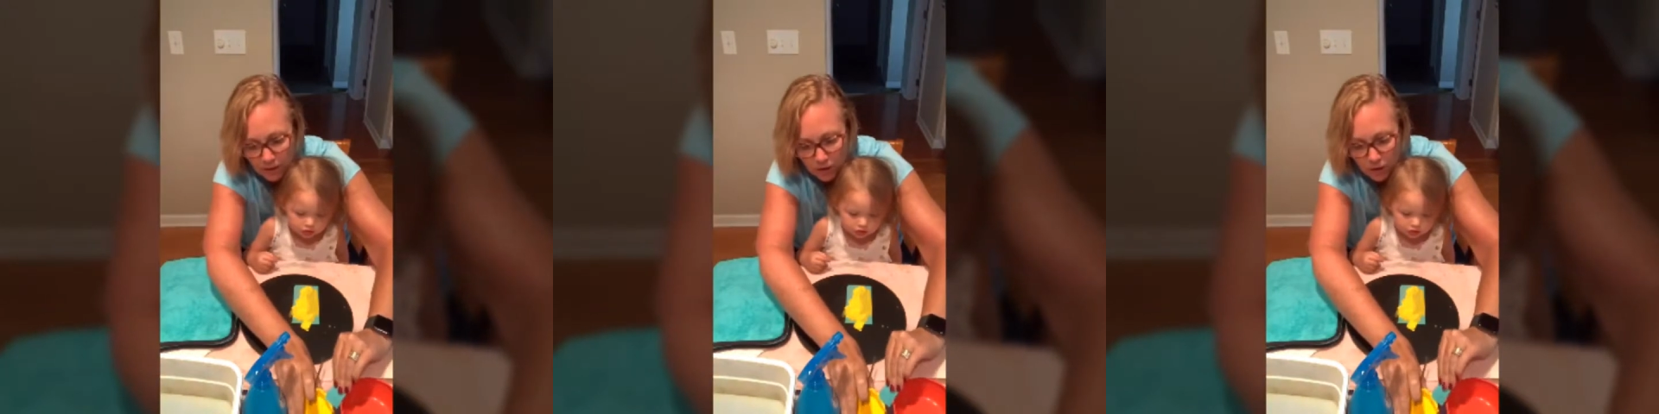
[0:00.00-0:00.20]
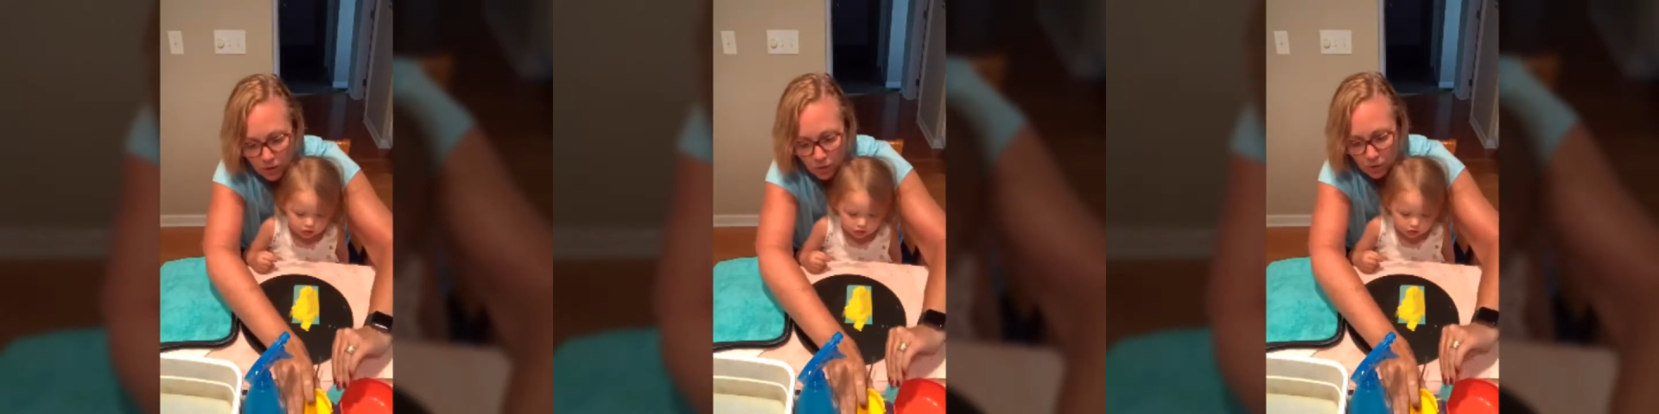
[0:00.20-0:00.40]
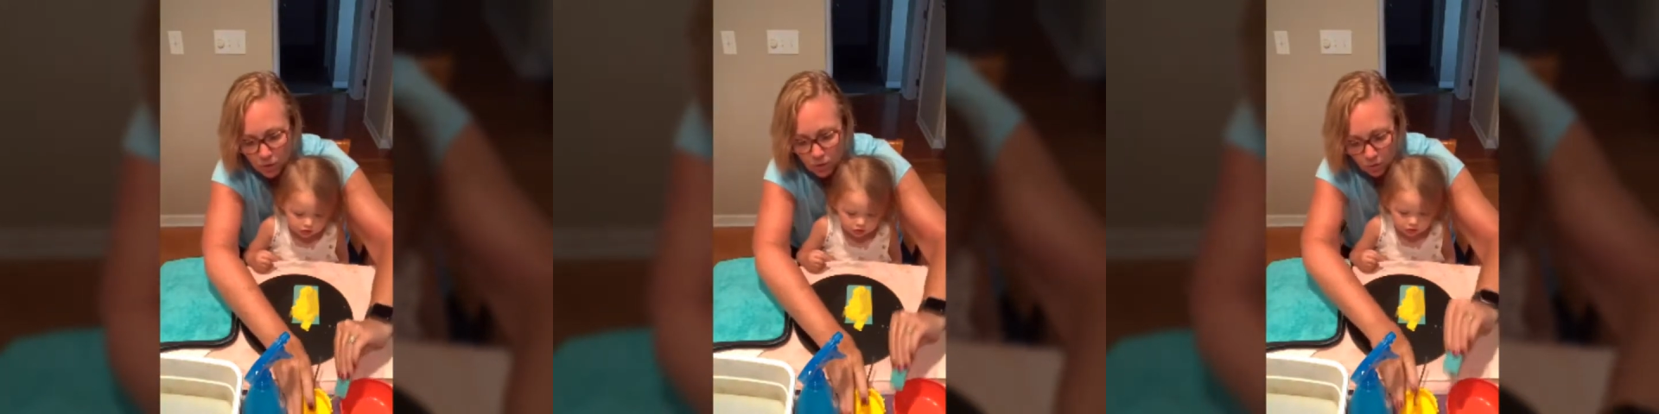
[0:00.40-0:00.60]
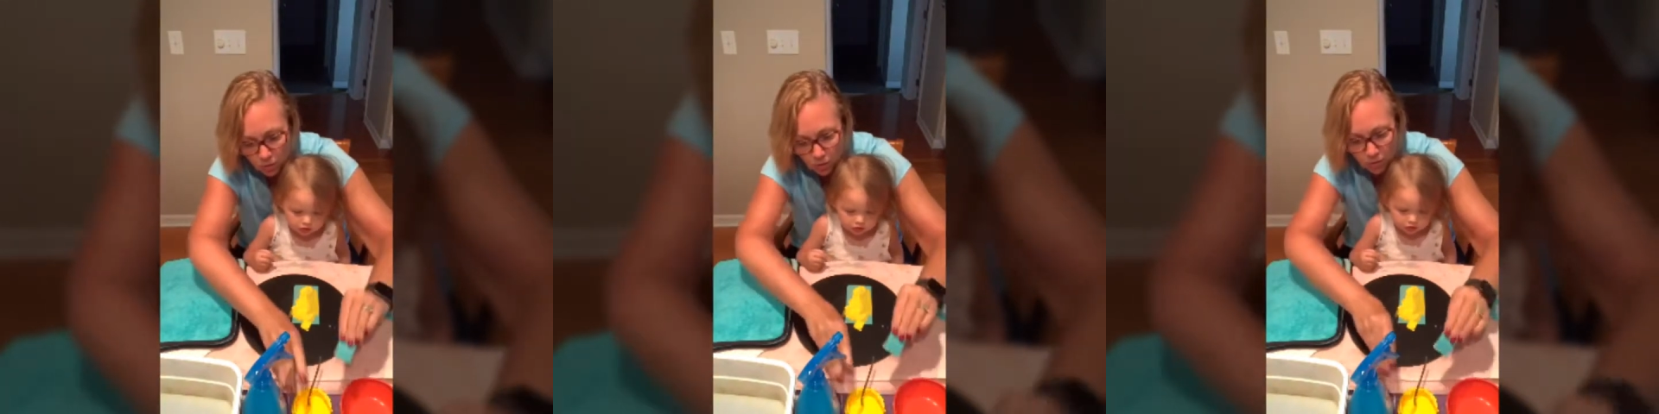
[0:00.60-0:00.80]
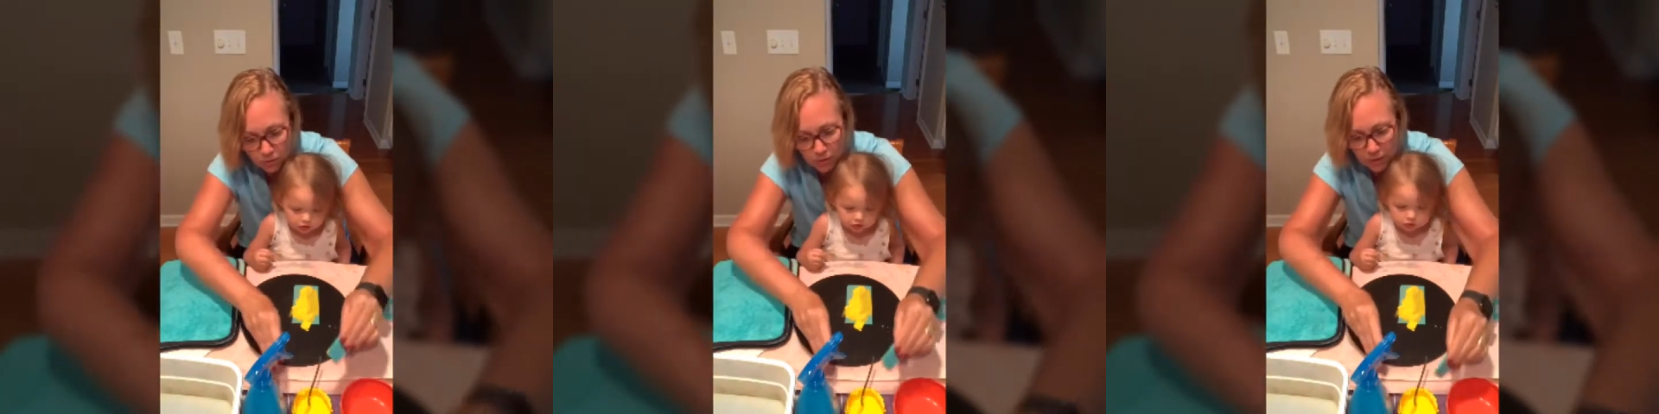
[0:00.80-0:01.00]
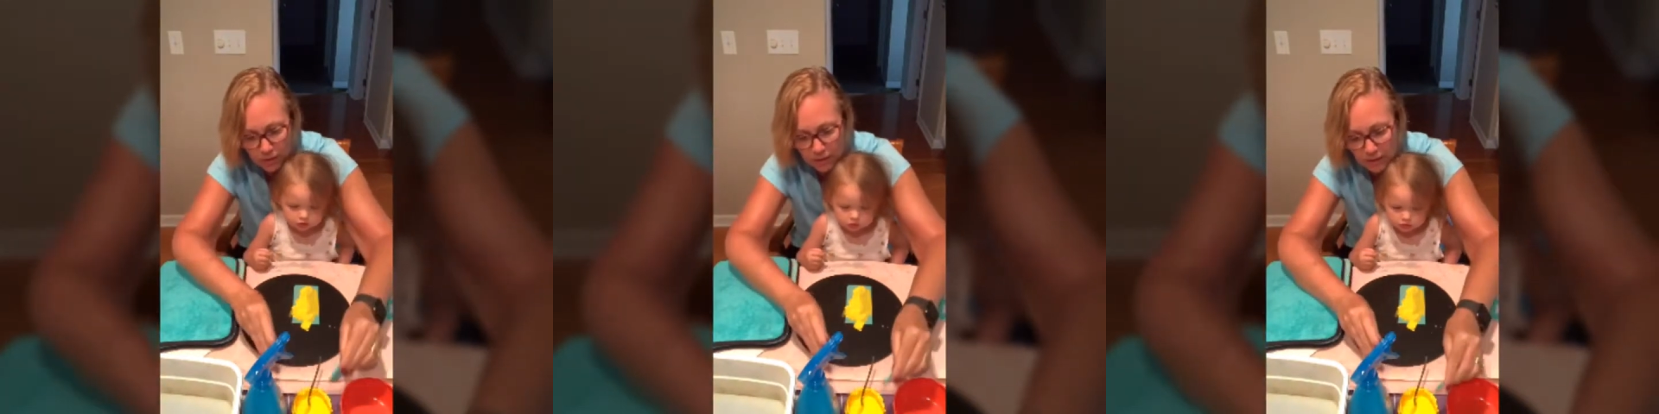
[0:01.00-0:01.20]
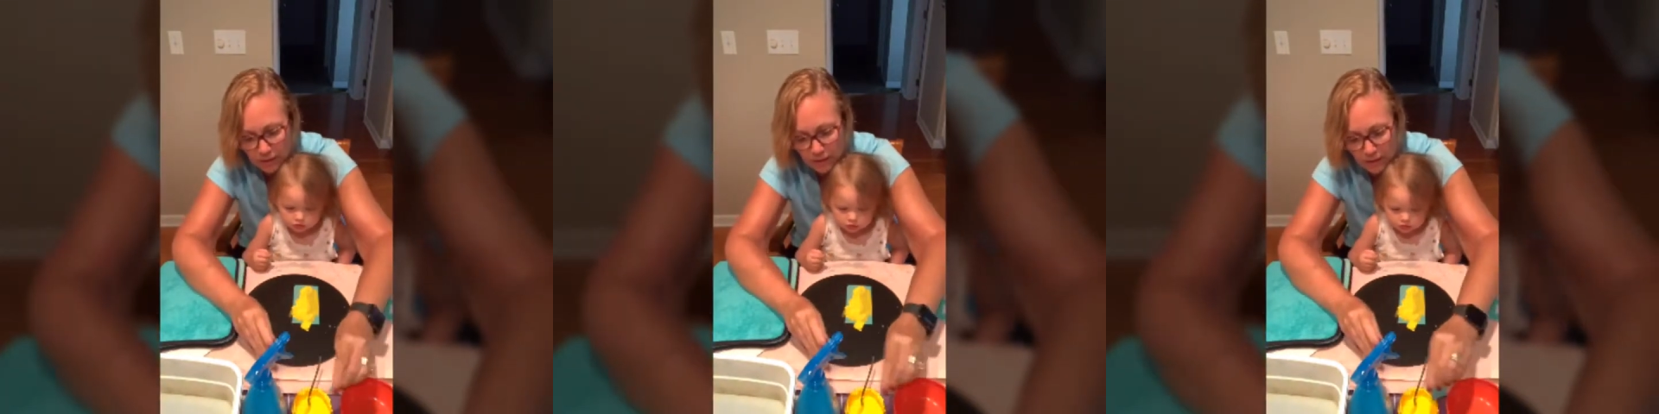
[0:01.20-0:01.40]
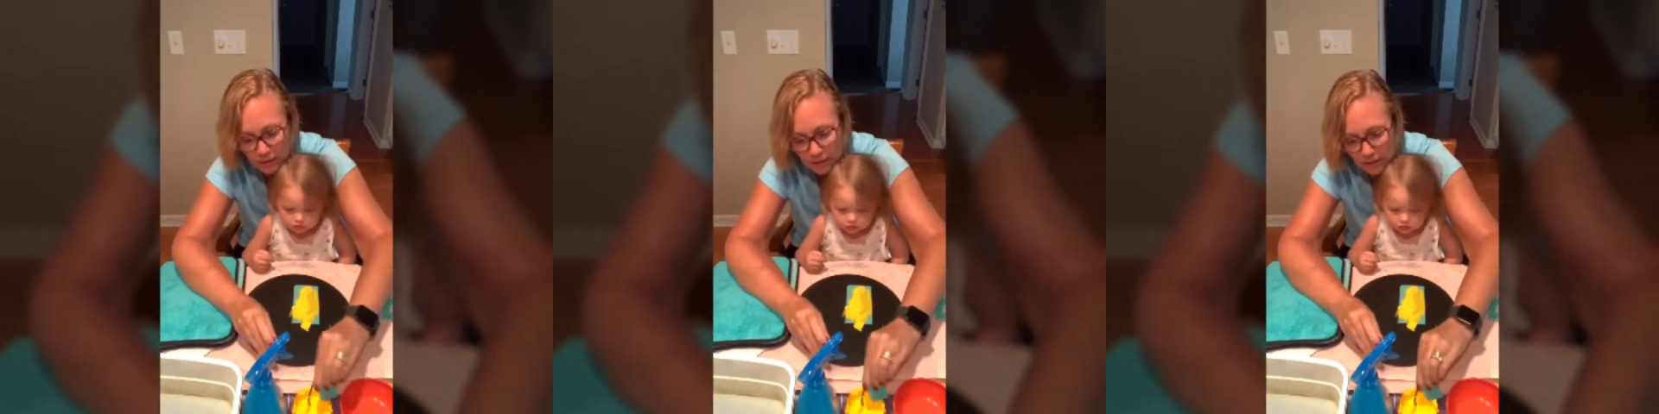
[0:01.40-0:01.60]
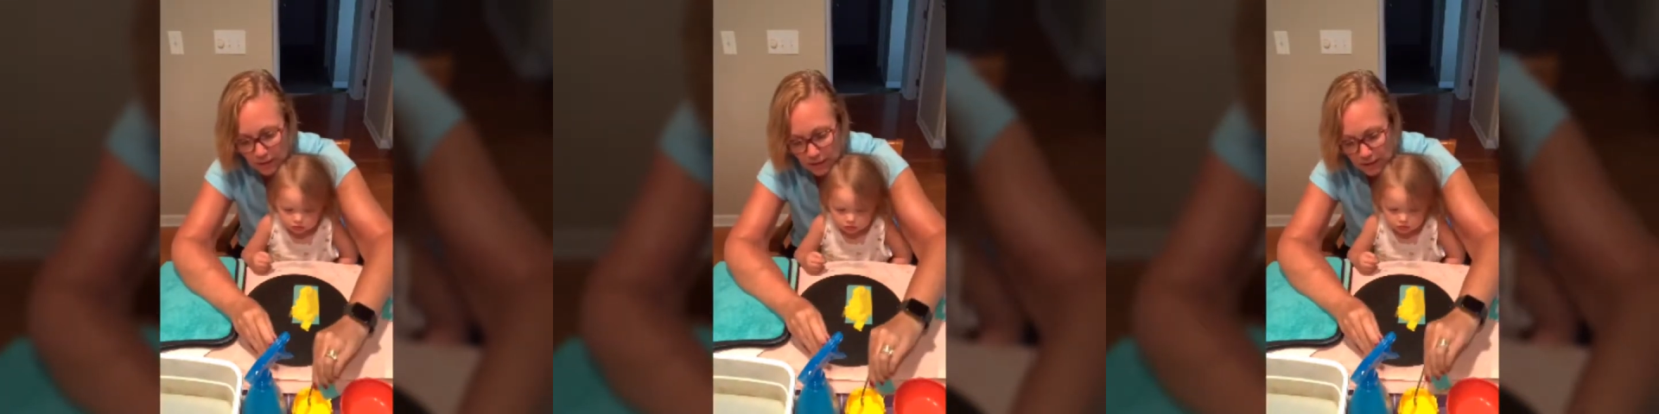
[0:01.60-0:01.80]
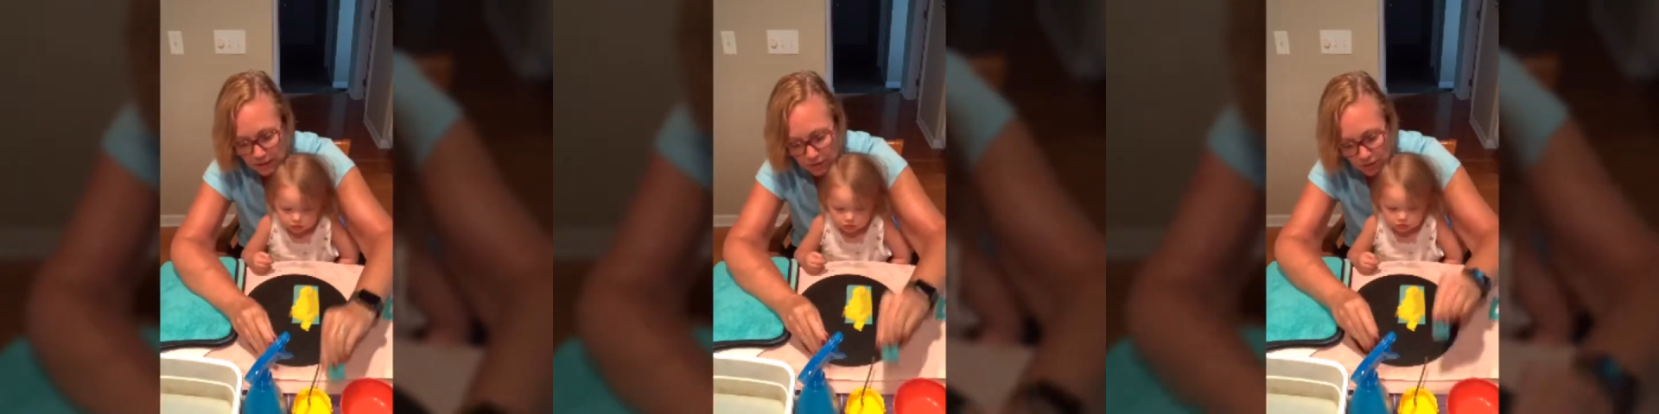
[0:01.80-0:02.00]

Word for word: And you go over it and